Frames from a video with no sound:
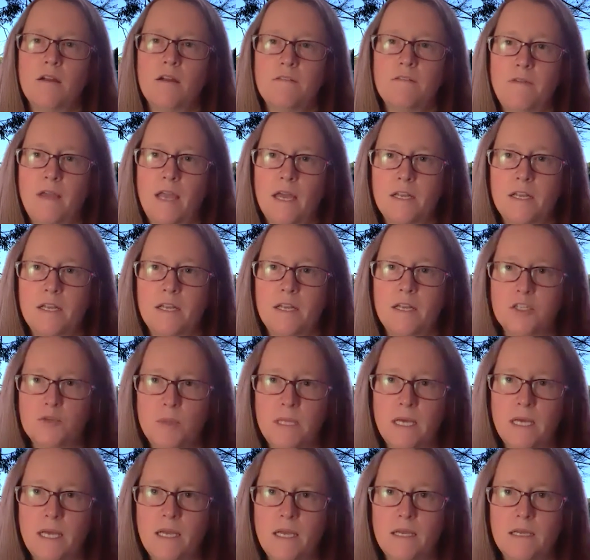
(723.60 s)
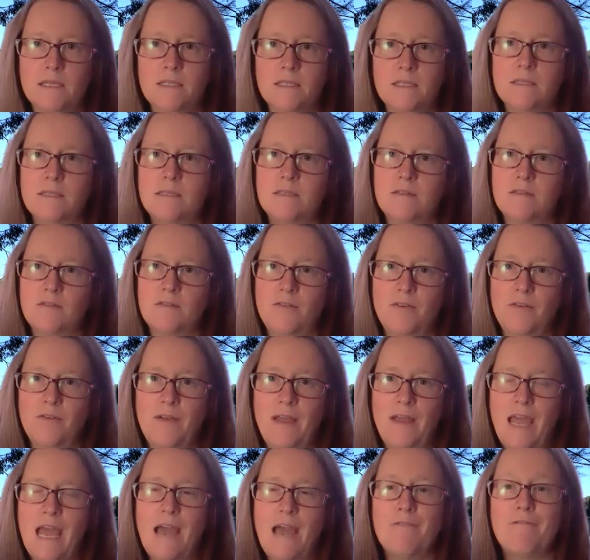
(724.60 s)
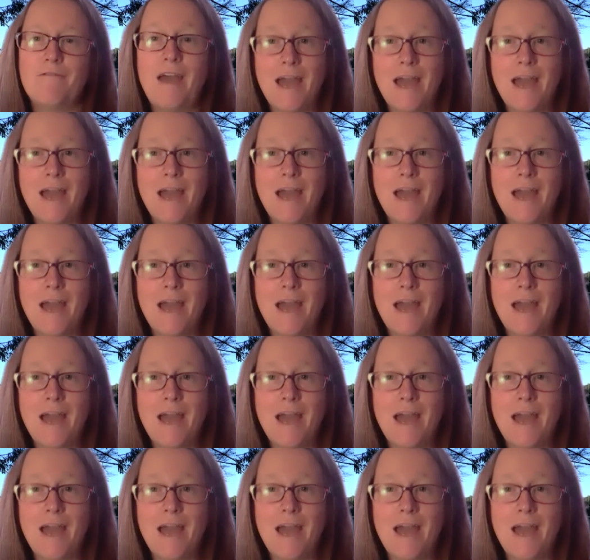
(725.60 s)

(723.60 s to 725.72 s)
Advantage plans have